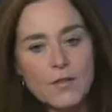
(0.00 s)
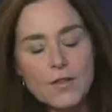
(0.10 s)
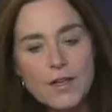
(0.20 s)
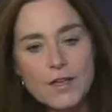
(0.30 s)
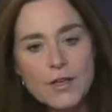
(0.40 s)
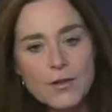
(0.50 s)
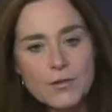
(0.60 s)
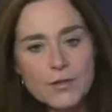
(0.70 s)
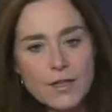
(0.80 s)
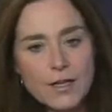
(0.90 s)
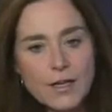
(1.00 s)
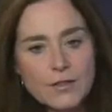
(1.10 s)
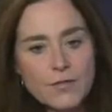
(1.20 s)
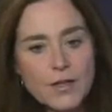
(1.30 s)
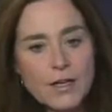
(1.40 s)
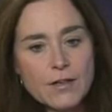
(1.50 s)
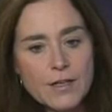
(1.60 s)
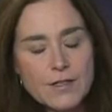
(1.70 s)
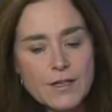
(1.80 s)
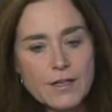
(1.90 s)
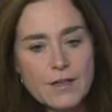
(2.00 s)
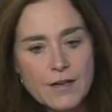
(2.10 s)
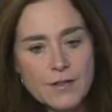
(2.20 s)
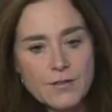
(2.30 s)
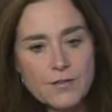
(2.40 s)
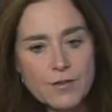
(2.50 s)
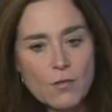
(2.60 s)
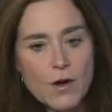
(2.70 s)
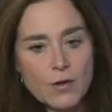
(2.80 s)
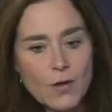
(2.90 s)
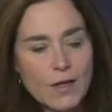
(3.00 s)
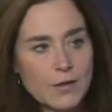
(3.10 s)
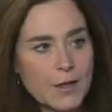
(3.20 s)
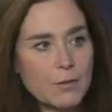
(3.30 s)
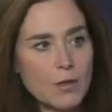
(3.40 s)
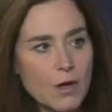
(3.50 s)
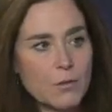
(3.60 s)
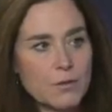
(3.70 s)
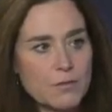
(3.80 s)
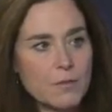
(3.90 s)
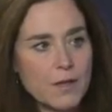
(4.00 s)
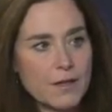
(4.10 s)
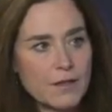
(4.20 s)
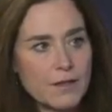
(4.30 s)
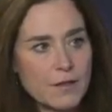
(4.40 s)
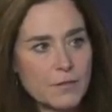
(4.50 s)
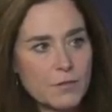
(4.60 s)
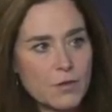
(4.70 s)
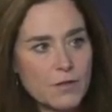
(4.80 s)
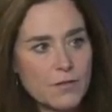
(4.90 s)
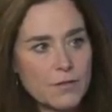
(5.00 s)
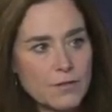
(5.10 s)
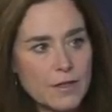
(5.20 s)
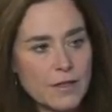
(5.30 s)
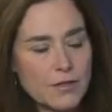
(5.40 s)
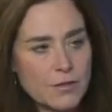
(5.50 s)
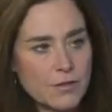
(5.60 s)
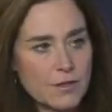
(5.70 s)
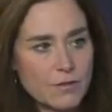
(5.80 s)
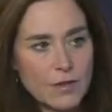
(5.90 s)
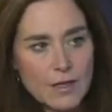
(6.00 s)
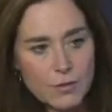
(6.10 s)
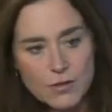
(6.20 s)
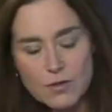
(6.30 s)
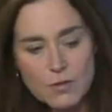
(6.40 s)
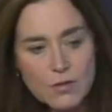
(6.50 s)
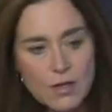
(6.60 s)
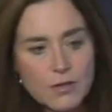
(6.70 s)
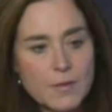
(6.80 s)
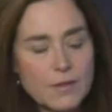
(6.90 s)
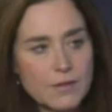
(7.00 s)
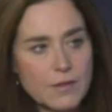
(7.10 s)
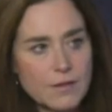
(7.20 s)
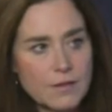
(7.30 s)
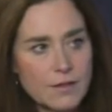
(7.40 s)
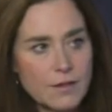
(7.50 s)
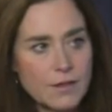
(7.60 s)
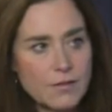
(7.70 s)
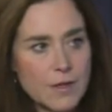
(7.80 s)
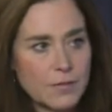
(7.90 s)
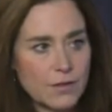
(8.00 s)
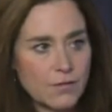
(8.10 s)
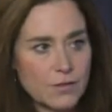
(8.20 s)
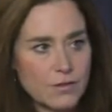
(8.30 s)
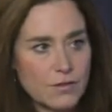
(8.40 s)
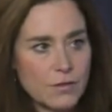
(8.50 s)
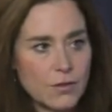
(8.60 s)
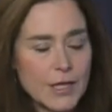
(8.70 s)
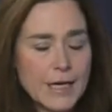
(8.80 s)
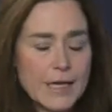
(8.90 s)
The, you know, it's funny on Nantucket, I do think water quality will always remain one of those issues. And again, we just talked about the you know, septic versus sewer.